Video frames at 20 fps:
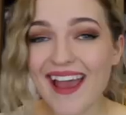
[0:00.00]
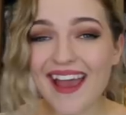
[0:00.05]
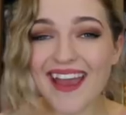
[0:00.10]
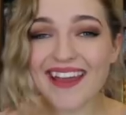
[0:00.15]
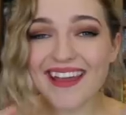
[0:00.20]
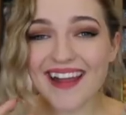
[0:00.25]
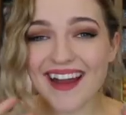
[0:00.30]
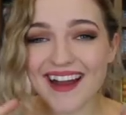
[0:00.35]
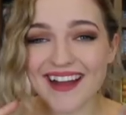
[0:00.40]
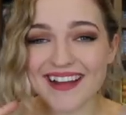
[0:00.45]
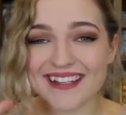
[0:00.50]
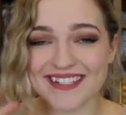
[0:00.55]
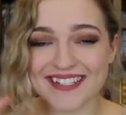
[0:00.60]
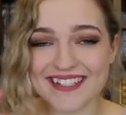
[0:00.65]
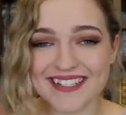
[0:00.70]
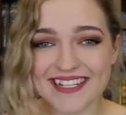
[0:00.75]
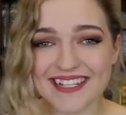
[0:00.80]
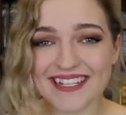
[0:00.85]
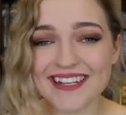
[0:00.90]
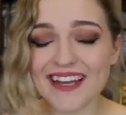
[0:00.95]
Hey guys,
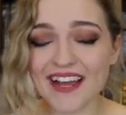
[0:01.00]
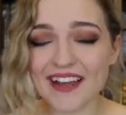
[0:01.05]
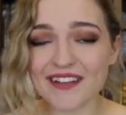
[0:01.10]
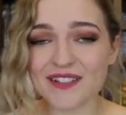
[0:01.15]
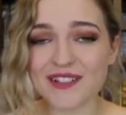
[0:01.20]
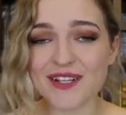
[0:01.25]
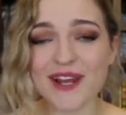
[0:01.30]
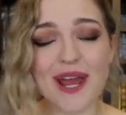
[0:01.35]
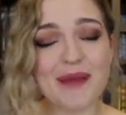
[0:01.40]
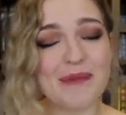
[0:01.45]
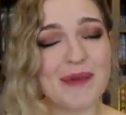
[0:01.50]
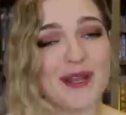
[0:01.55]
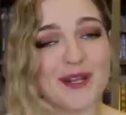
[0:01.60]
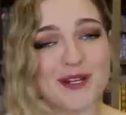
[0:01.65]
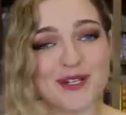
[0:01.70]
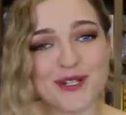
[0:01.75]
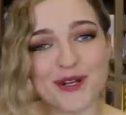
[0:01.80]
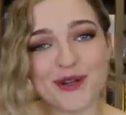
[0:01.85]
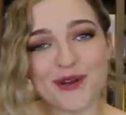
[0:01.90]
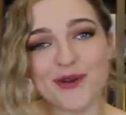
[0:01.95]
it's Tilly, and today I'm here
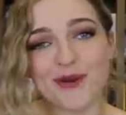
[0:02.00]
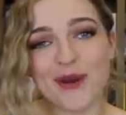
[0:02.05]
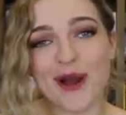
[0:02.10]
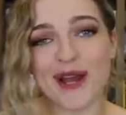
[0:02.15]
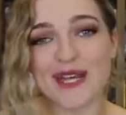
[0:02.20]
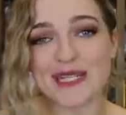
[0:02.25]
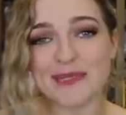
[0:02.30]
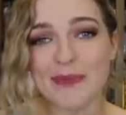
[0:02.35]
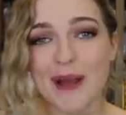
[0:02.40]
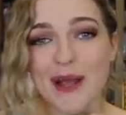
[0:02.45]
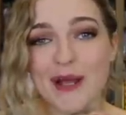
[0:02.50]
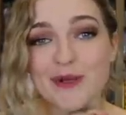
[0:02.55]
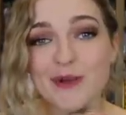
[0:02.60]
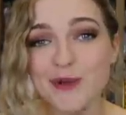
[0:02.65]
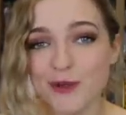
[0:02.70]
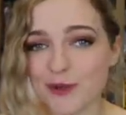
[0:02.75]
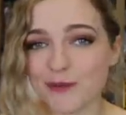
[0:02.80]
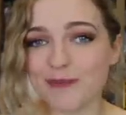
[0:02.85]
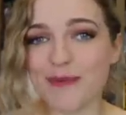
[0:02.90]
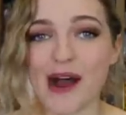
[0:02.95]
to show you guys my
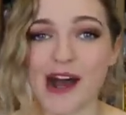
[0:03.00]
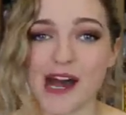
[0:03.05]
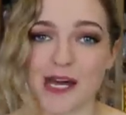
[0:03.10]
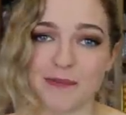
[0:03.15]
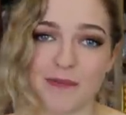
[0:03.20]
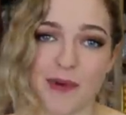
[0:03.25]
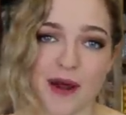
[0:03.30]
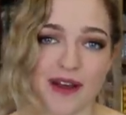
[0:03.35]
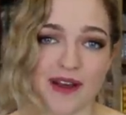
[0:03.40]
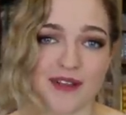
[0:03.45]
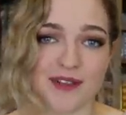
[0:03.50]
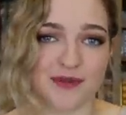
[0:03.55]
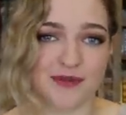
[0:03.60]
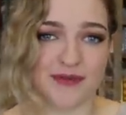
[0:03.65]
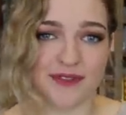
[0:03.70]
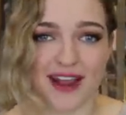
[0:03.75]
new bath product